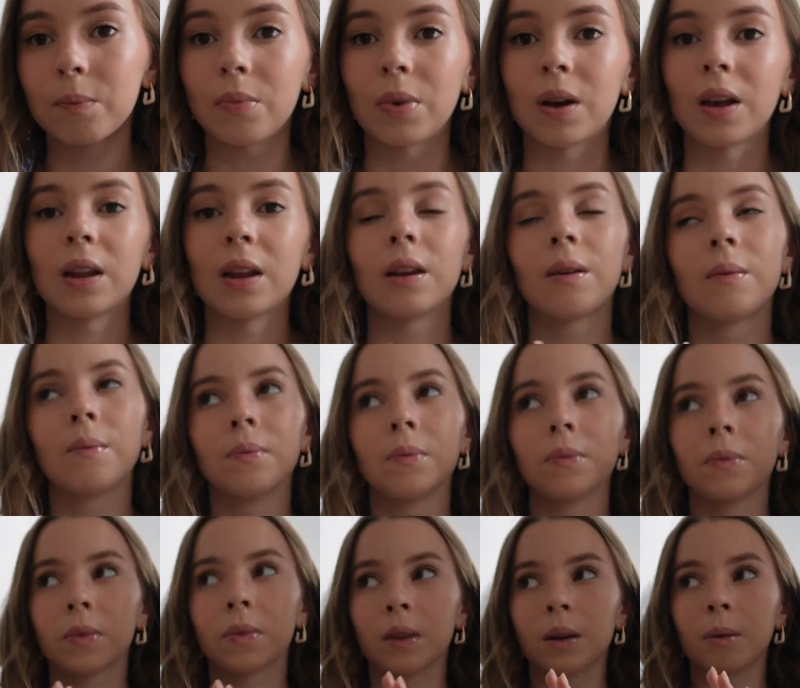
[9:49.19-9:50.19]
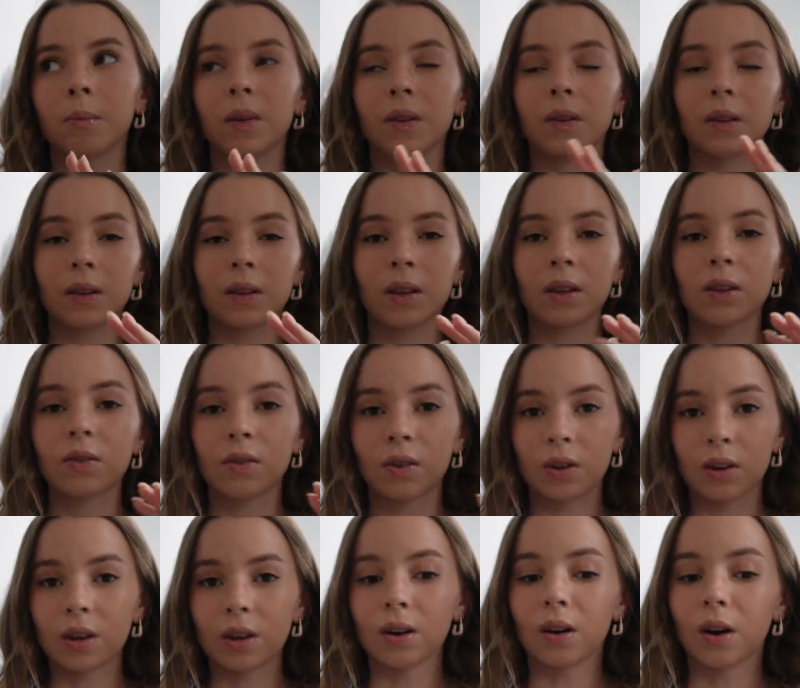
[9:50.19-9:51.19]
But basically,
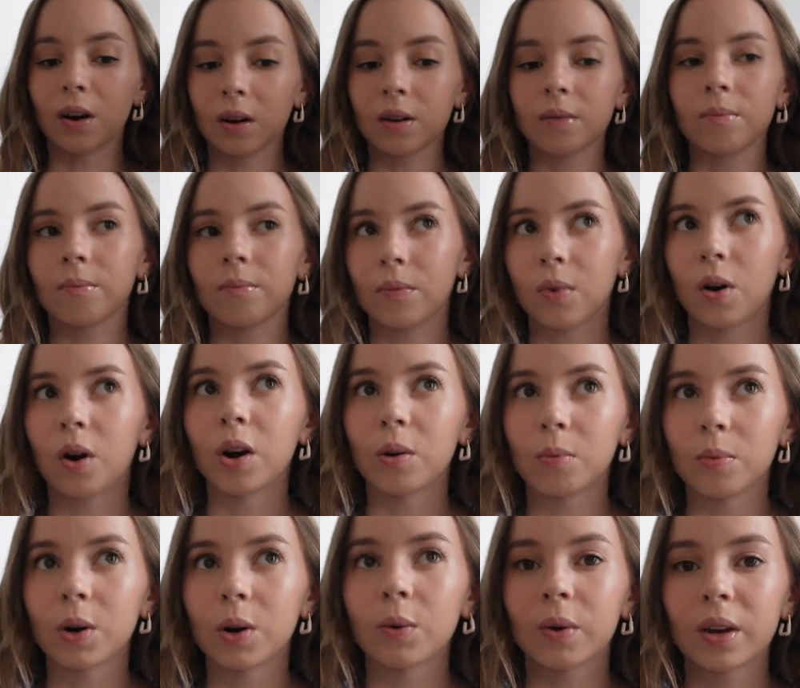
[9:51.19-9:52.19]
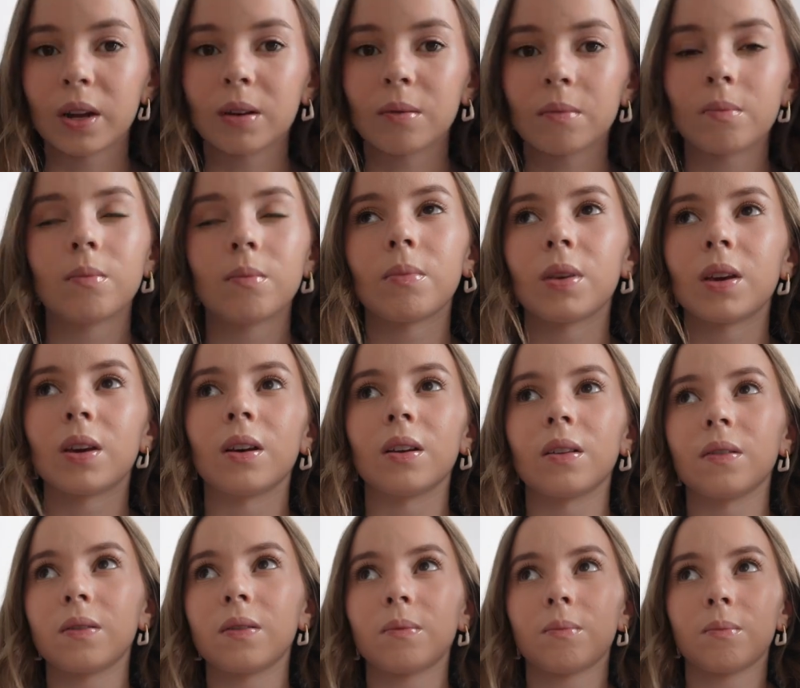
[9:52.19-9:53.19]
she got heartbroken
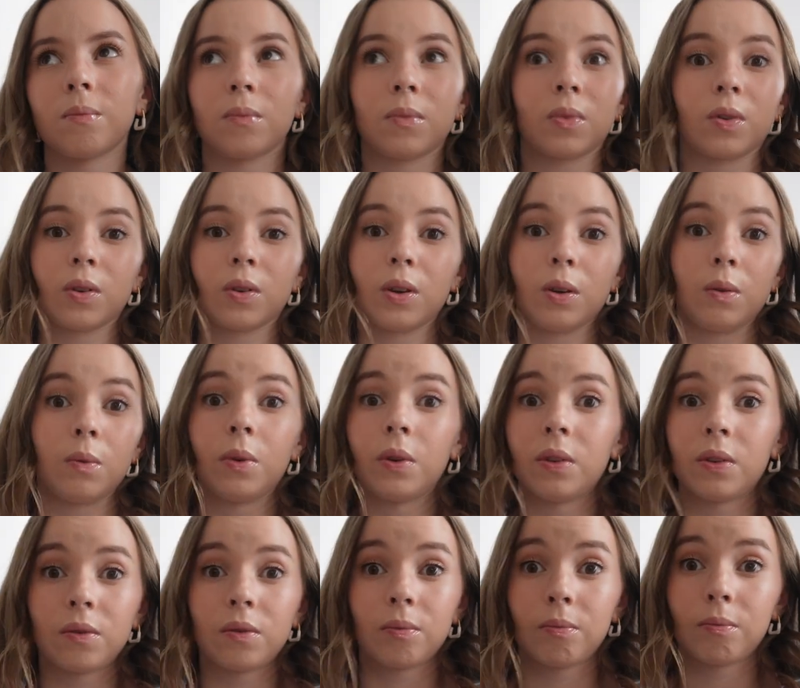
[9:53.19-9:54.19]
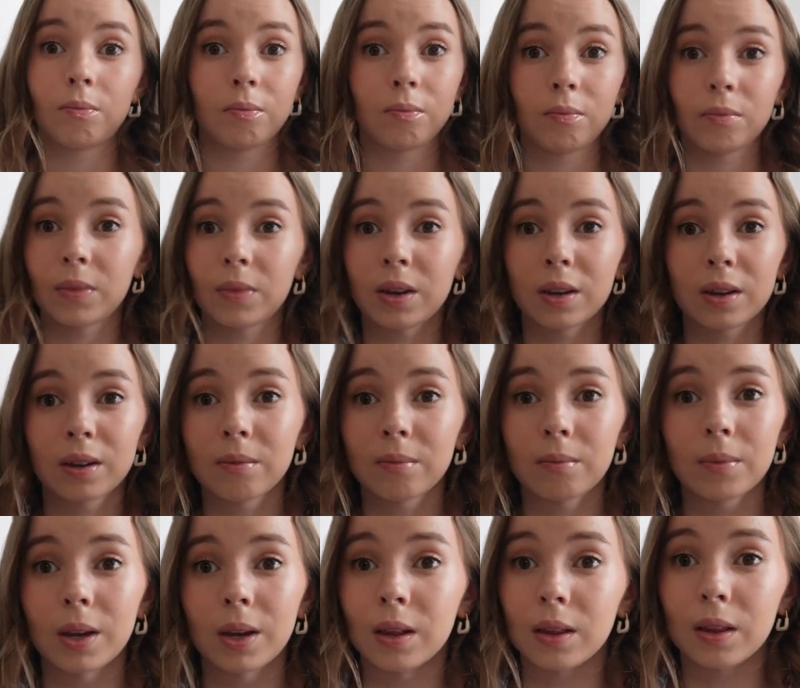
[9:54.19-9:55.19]
because she was like
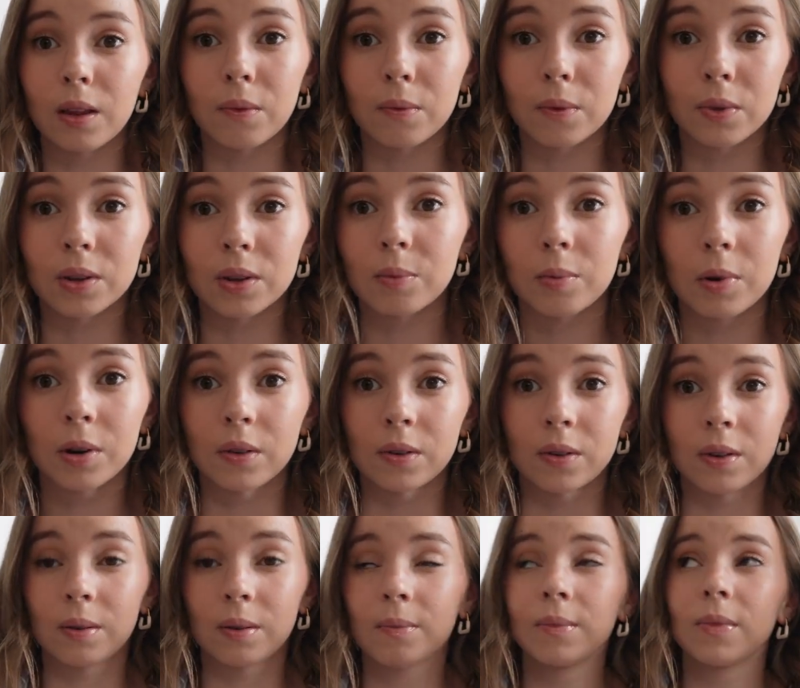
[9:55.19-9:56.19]
in love with this person.